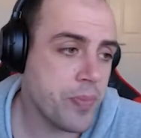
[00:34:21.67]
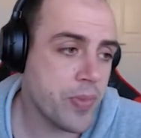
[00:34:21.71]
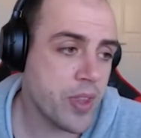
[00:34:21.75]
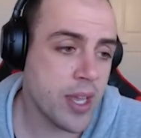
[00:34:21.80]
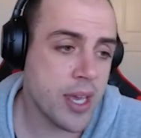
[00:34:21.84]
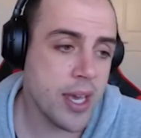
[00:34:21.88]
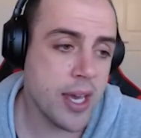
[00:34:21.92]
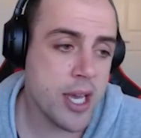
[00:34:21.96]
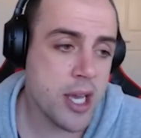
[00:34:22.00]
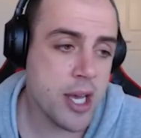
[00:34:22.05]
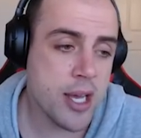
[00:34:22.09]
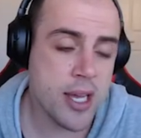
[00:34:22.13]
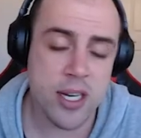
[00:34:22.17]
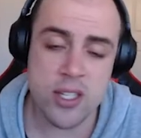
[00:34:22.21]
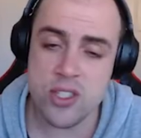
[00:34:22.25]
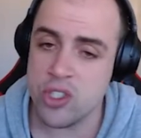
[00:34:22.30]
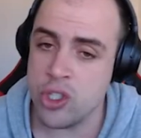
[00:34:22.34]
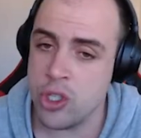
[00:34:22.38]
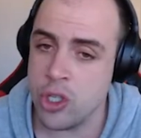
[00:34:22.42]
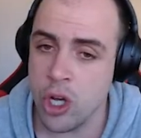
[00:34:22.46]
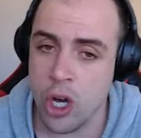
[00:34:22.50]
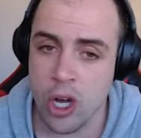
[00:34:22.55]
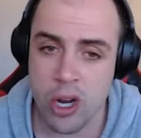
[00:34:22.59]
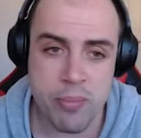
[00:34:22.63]
Okay, it is
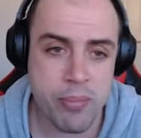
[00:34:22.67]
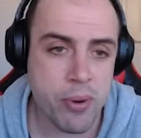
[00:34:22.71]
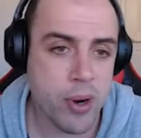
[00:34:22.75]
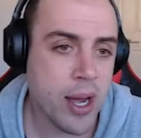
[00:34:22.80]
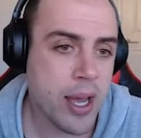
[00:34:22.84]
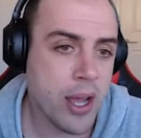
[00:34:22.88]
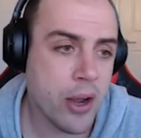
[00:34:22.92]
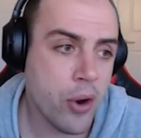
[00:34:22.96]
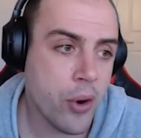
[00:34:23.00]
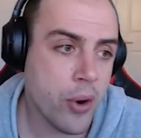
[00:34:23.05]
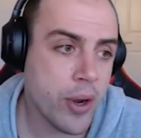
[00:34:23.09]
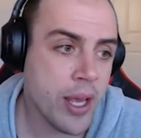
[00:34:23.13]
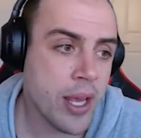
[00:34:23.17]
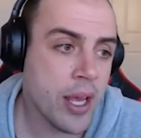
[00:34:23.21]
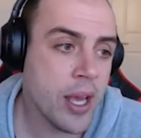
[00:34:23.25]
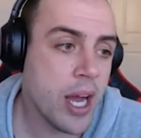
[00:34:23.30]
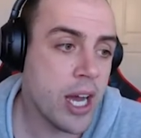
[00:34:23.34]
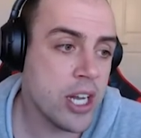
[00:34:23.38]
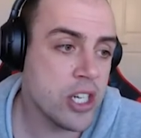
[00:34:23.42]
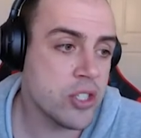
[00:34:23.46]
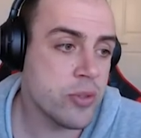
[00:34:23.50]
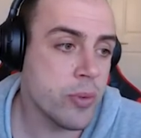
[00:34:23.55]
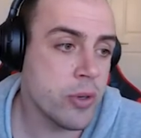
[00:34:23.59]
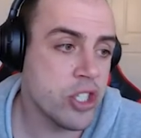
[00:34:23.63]
not a priority.
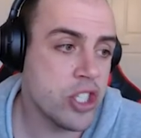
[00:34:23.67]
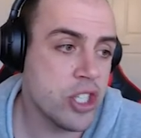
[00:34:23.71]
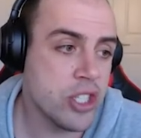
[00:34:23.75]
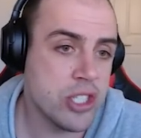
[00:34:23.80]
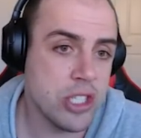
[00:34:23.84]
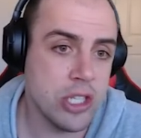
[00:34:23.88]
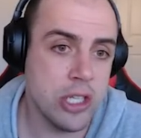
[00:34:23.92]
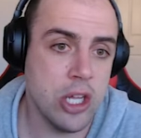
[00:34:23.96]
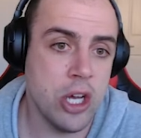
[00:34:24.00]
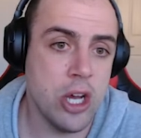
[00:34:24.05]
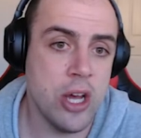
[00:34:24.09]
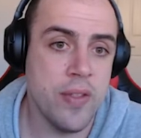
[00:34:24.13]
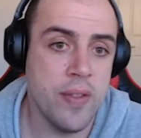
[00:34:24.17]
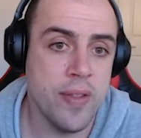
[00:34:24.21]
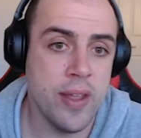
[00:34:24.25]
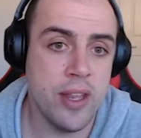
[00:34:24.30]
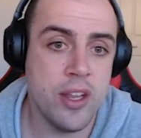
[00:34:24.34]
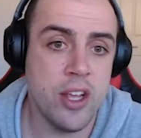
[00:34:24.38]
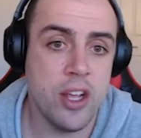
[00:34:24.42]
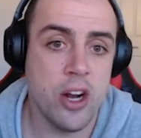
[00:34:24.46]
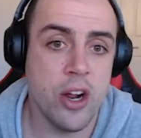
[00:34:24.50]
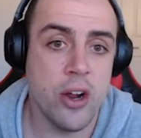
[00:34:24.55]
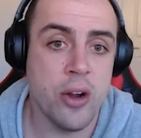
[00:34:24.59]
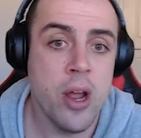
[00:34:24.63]
I just want you to learn that,
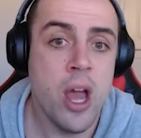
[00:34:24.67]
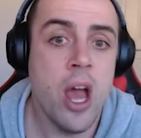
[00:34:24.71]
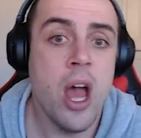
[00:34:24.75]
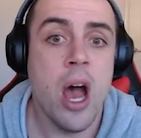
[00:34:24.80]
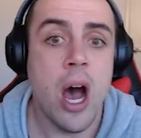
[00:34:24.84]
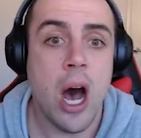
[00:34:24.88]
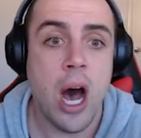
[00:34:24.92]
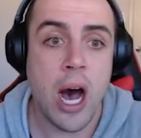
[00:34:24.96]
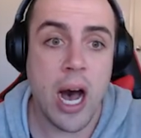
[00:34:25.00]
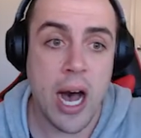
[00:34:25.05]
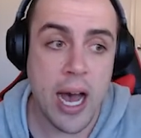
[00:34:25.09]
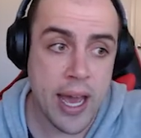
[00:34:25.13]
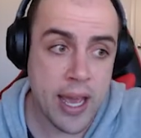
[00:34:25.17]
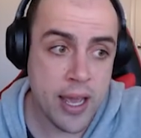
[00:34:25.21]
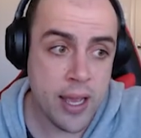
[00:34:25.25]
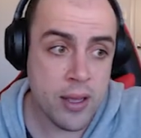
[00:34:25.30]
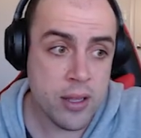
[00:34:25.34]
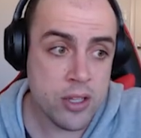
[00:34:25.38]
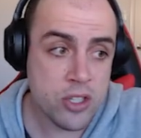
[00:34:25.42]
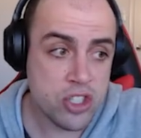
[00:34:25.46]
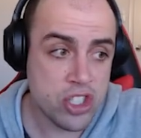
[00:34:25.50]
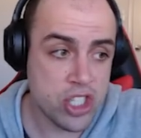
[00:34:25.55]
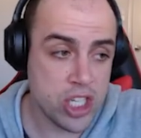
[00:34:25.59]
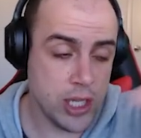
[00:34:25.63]
high
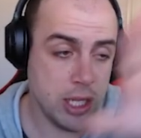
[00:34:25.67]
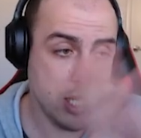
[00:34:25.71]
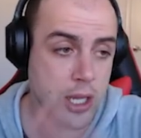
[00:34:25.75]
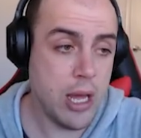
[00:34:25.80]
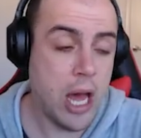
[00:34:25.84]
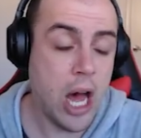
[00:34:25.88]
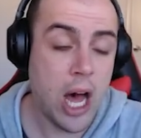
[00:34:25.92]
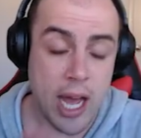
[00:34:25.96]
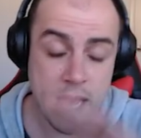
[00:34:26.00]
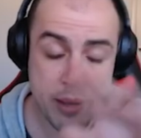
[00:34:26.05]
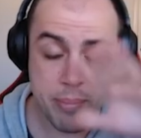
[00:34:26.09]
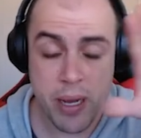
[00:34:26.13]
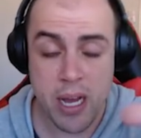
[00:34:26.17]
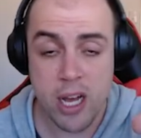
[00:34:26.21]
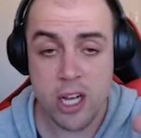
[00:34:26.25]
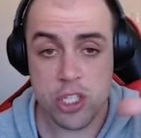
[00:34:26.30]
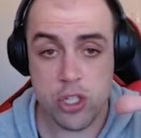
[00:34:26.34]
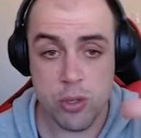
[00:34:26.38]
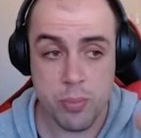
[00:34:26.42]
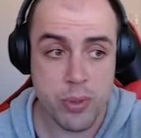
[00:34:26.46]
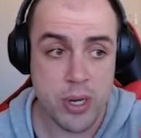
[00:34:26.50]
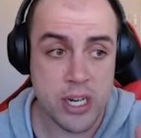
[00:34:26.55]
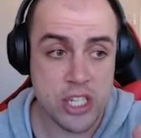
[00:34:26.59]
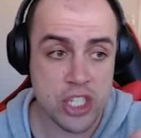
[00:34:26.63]

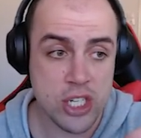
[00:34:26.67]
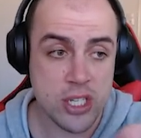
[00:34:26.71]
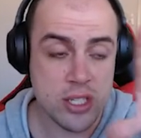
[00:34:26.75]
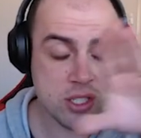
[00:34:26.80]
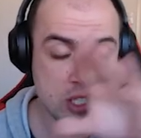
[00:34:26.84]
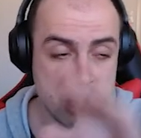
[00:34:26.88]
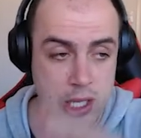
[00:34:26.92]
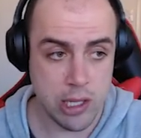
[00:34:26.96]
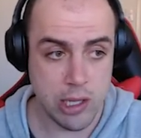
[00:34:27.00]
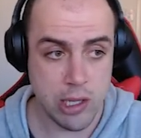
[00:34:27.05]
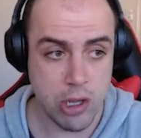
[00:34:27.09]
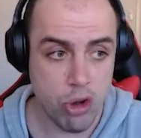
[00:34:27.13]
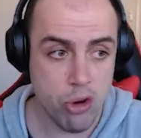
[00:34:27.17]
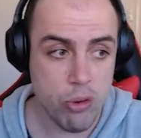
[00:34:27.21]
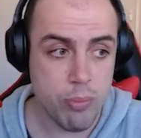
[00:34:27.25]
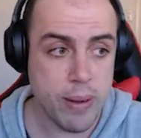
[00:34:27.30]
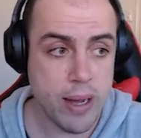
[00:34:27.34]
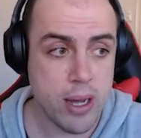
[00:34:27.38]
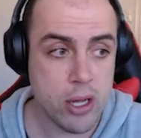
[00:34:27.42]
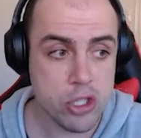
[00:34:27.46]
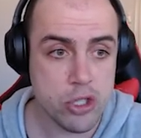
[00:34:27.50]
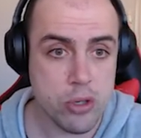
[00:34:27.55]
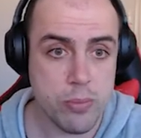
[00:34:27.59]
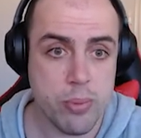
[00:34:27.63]
partial pressure to low
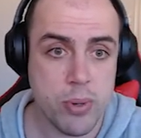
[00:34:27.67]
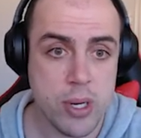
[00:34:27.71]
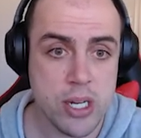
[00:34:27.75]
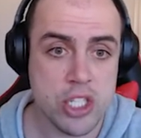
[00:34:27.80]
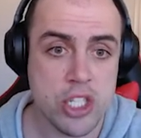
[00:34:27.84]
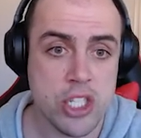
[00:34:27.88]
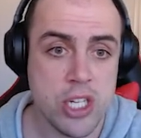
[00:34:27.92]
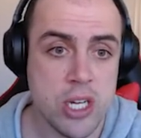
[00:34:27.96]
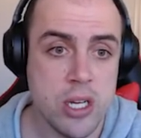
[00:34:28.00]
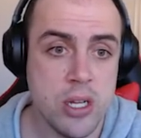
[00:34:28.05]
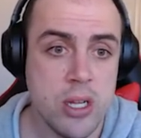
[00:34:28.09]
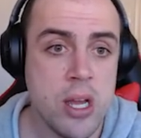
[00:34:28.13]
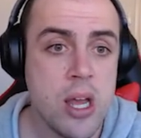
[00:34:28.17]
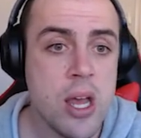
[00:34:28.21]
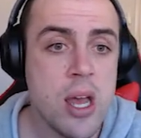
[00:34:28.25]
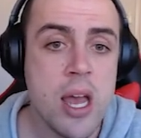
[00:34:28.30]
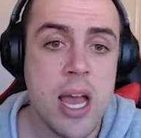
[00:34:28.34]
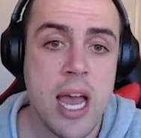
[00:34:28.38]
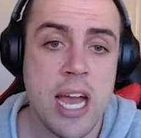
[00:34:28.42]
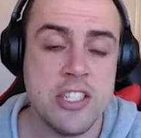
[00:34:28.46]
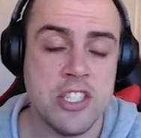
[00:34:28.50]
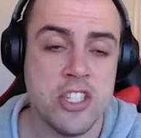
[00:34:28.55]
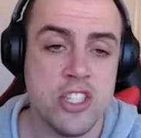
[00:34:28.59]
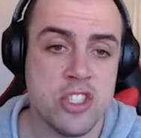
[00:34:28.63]
partial pressure,
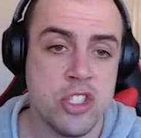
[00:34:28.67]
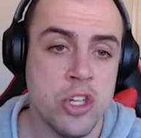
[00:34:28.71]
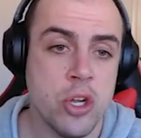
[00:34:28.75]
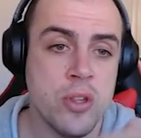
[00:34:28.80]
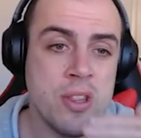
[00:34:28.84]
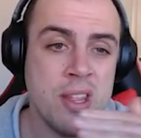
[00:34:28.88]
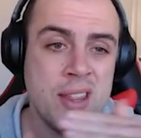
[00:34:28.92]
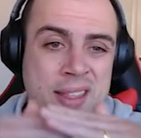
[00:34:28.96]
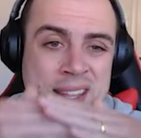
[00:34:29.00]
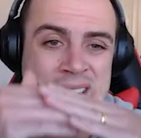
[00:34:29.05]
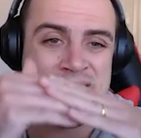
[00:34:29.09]
and just know that the